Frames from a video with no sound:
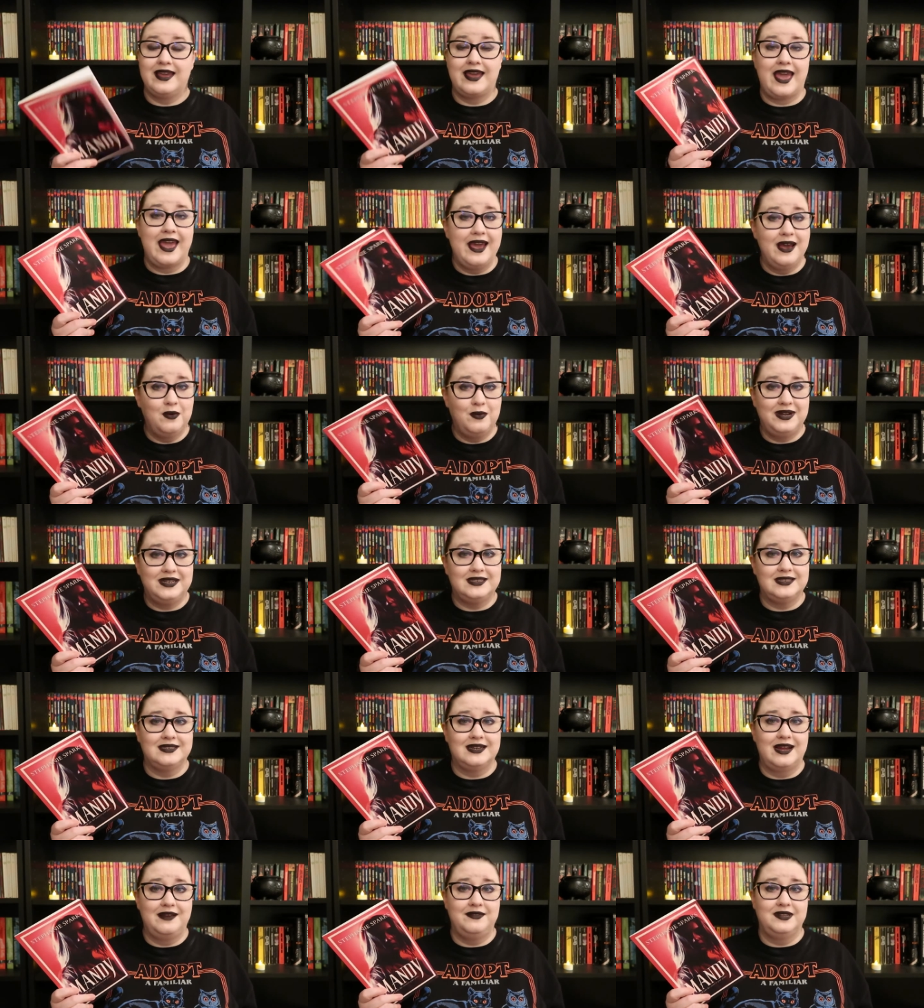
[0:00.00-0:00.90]
Can't wait
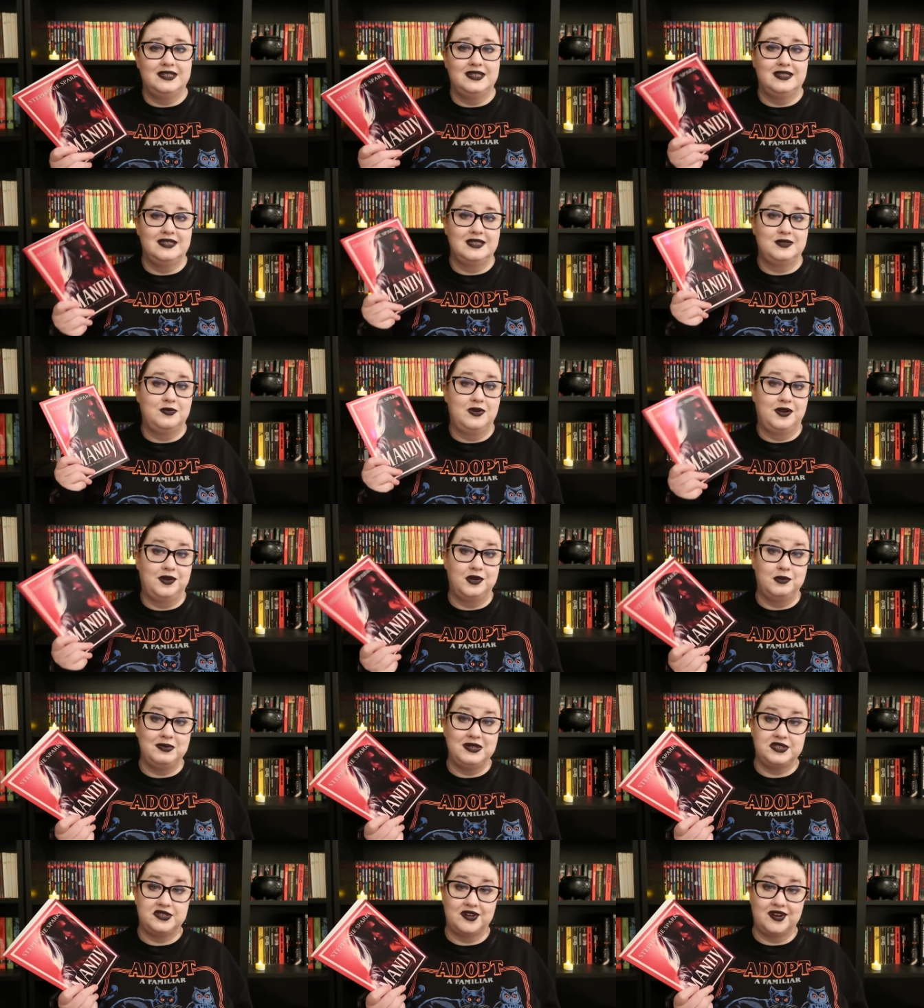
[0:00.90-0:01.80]
to dive into this one. I'm
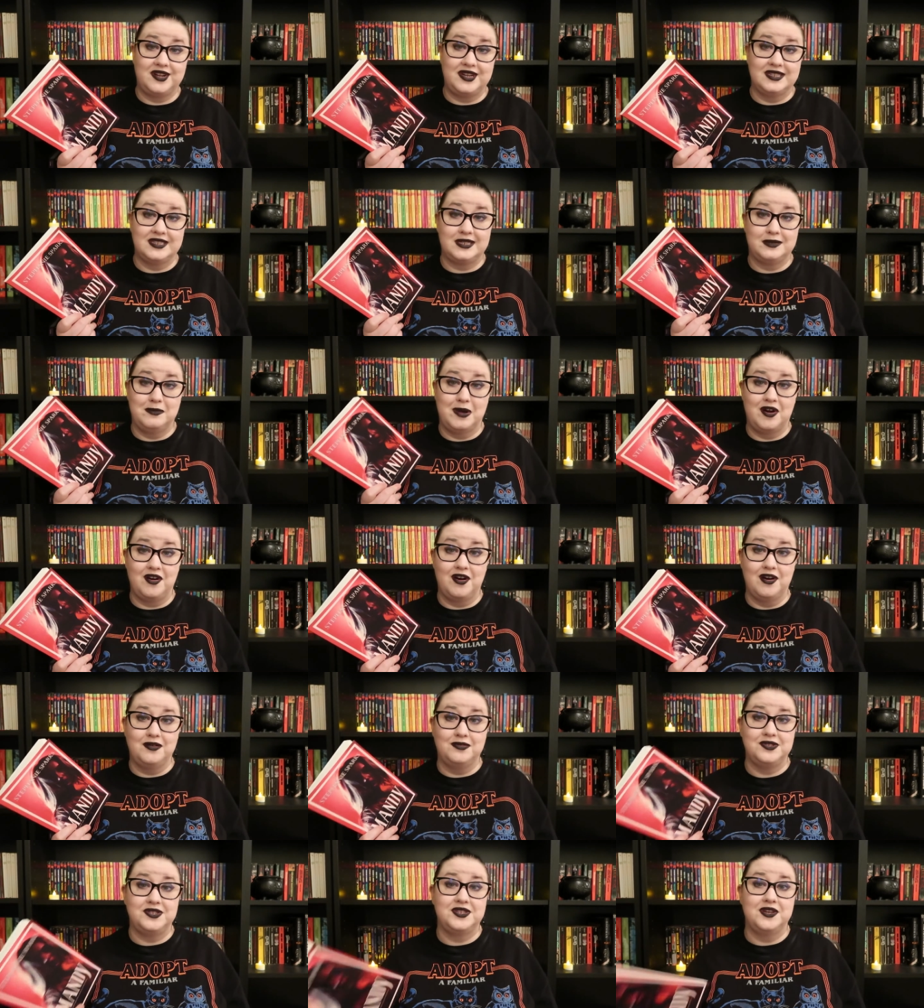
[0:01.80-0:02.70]
going to be starting it
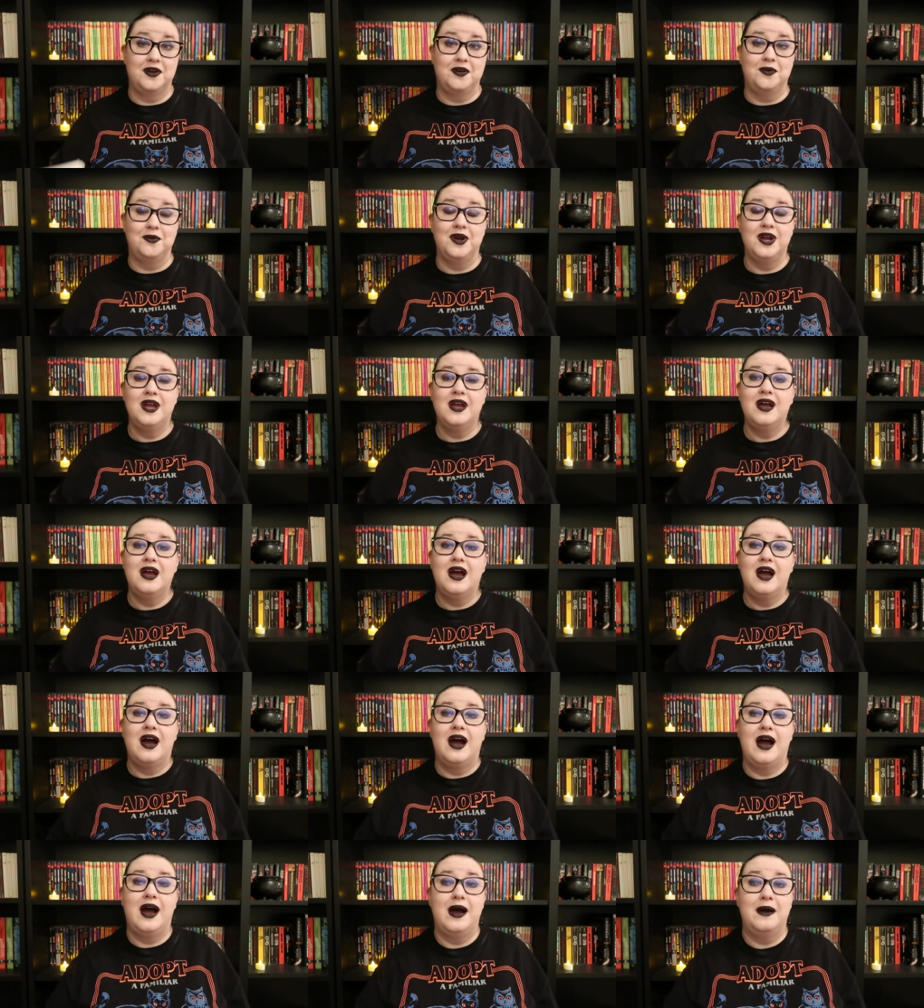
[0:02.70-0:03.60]
tomorrow. So
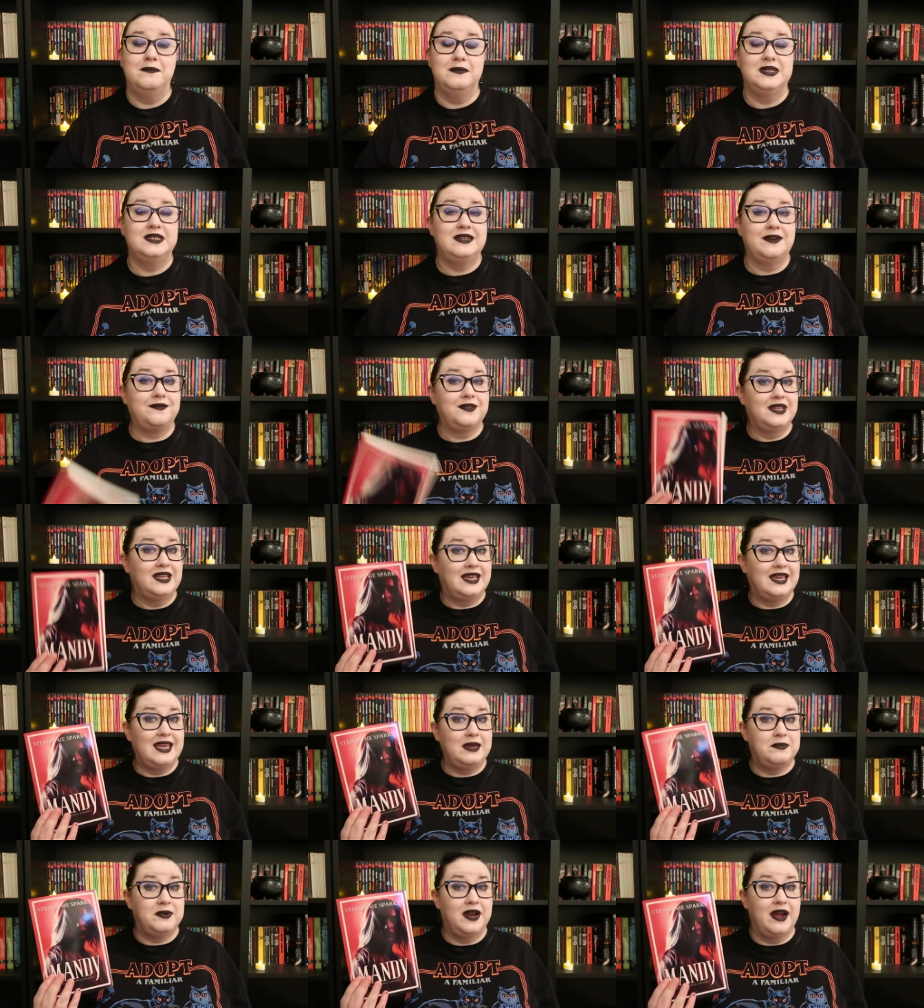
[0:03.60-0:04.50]
um,
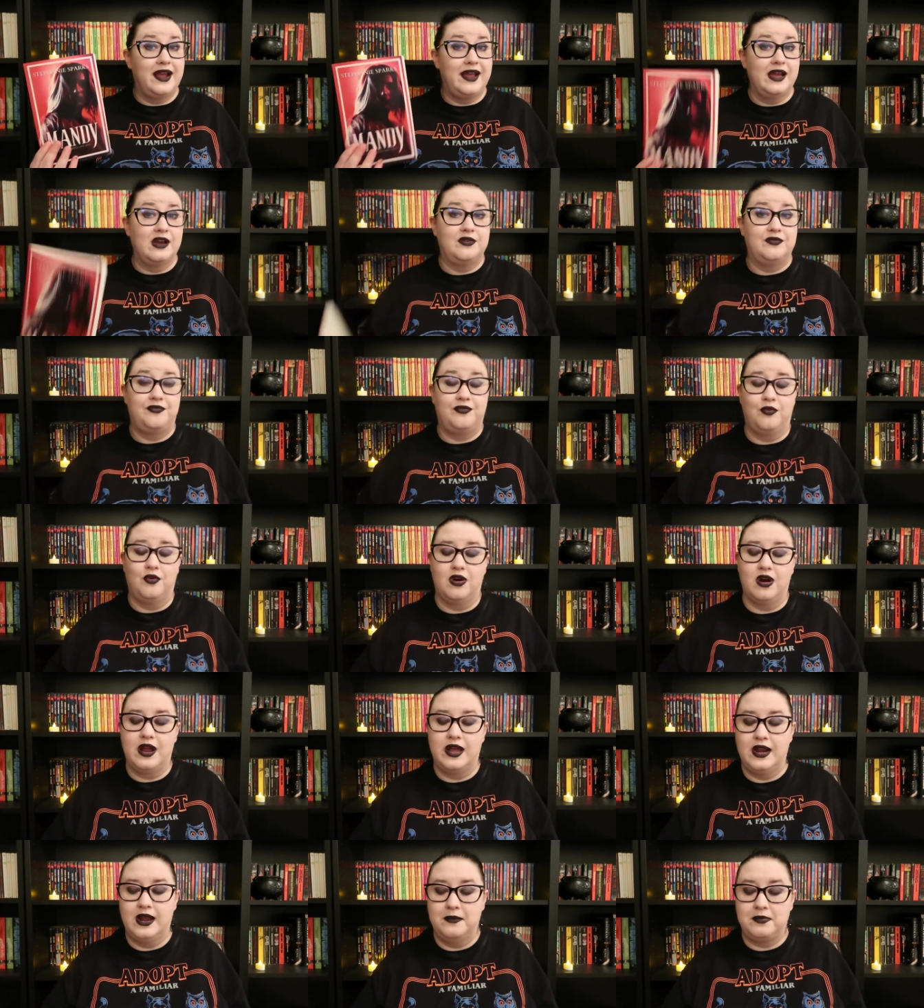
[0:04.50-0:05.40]
definitely keep an eye out
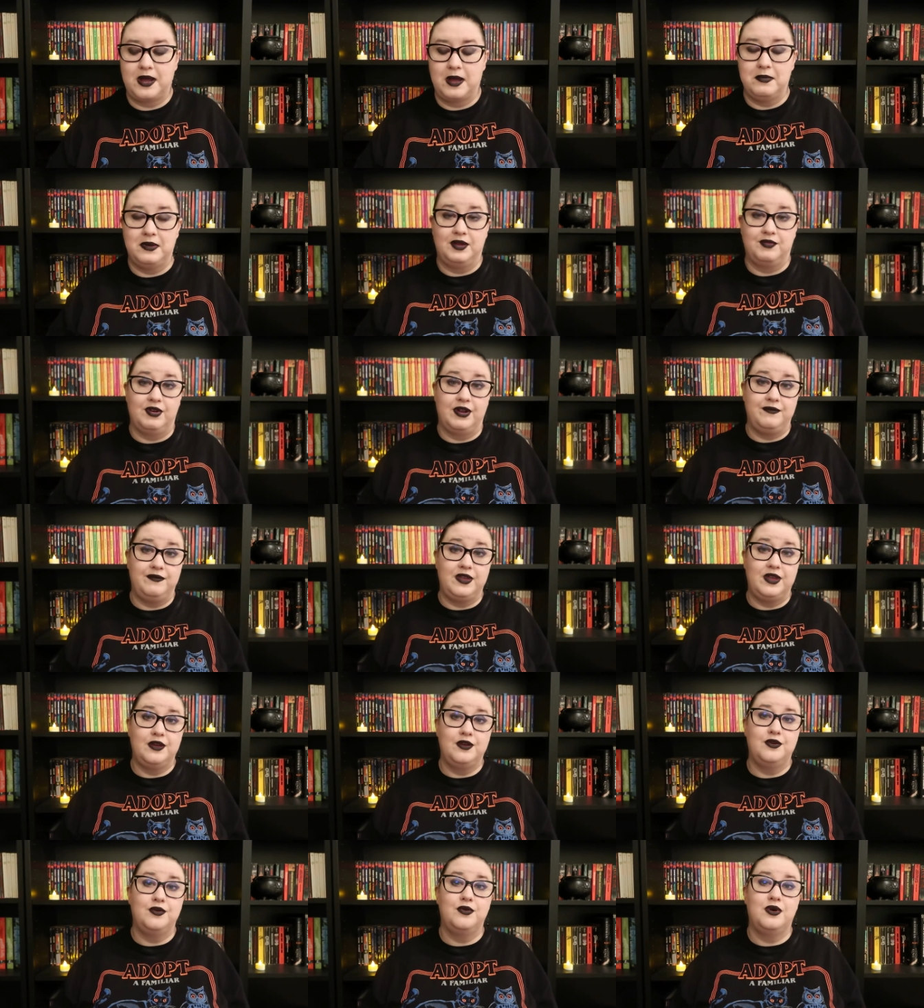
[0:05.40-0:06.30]
for an upcoming
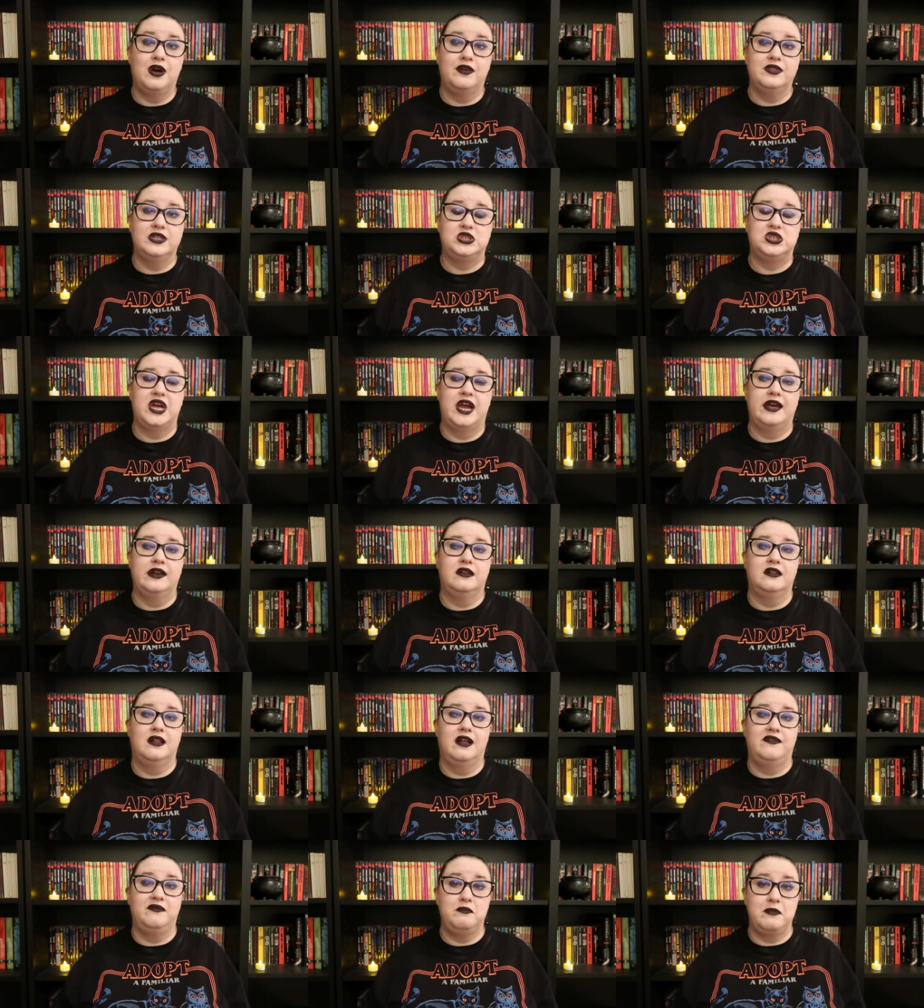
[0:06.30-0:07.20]
review on the
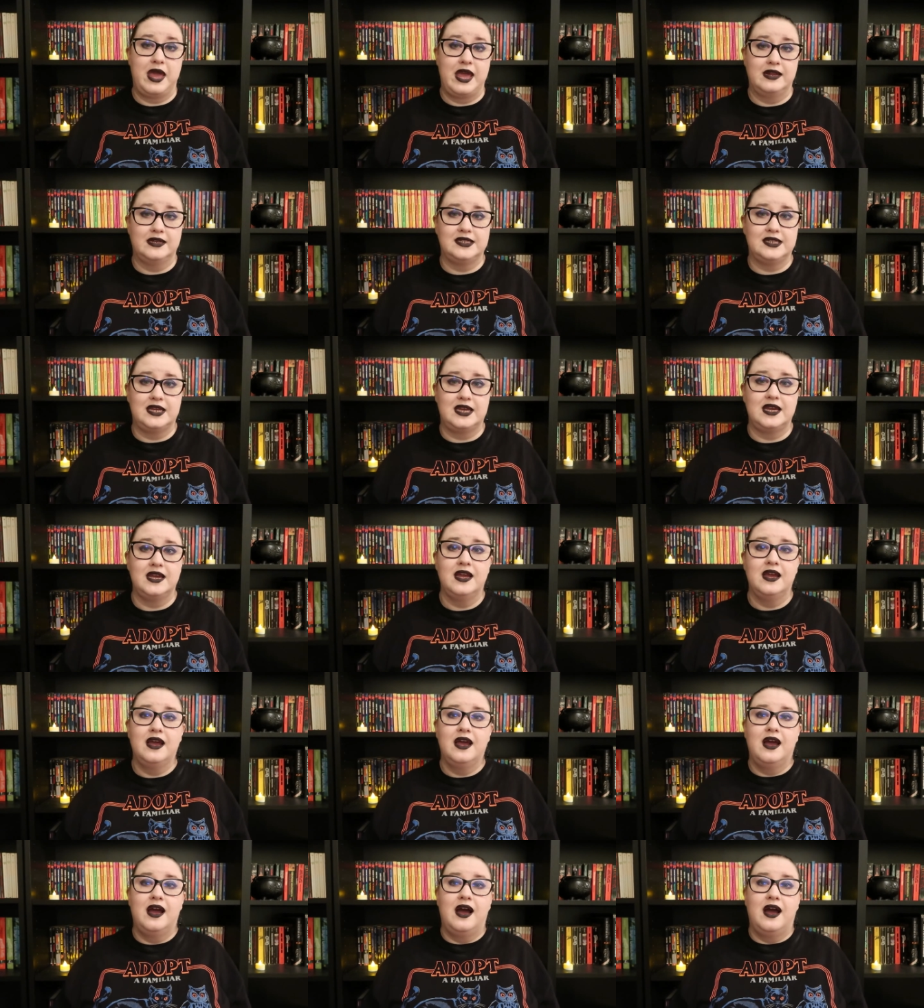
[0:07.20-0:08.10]
channel of Mandy.